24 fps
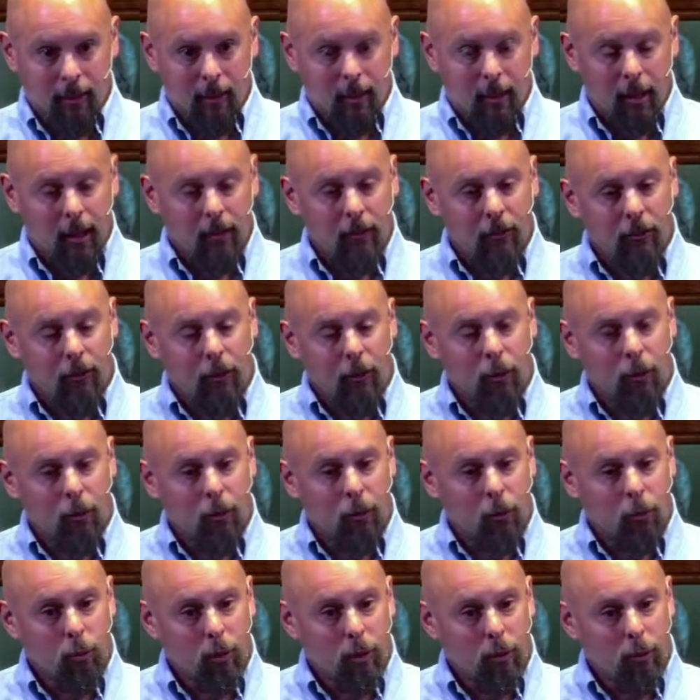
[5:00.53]
And so
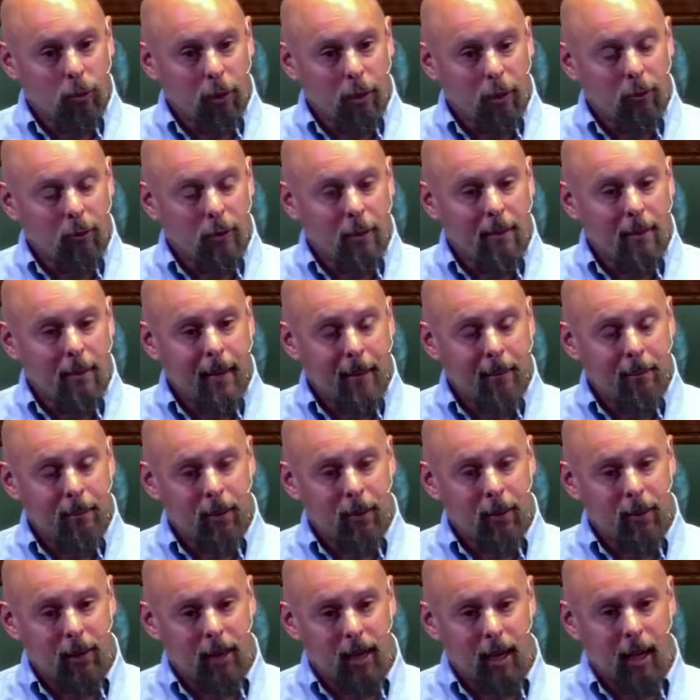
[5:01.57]
when we
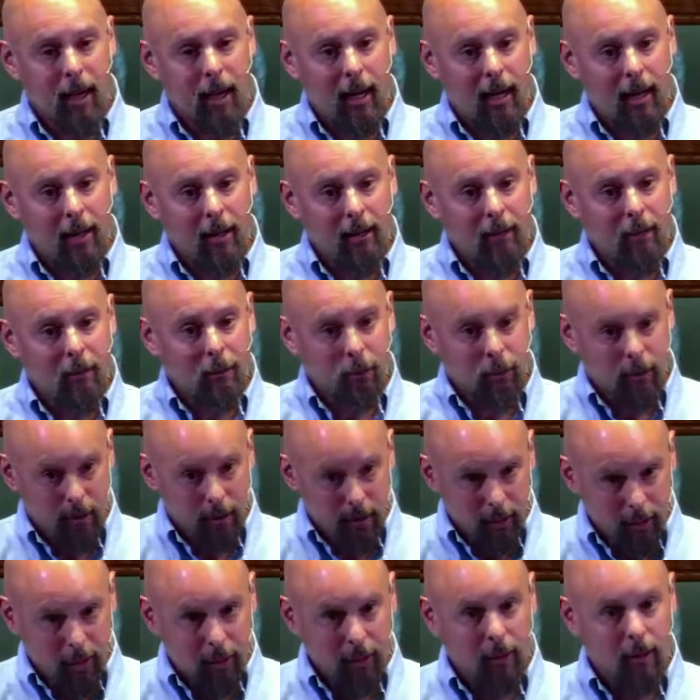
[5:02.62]
remember God, we're
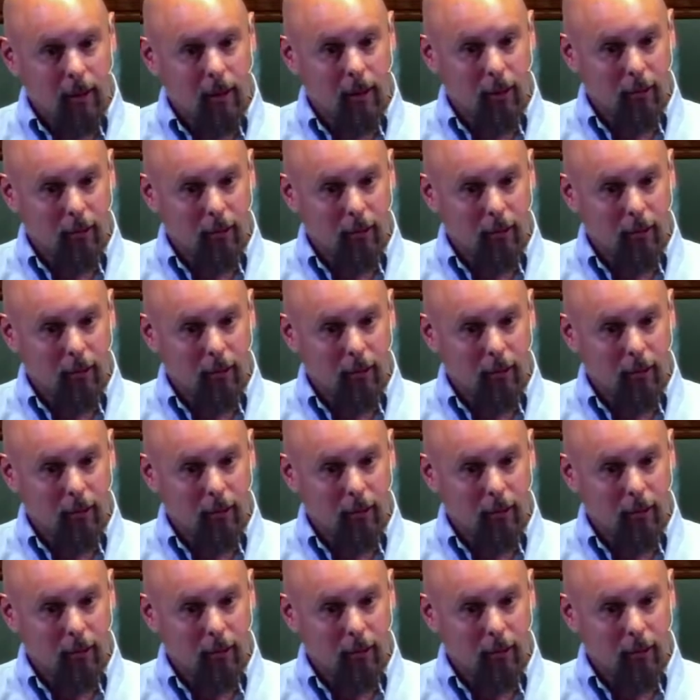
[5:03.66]
literally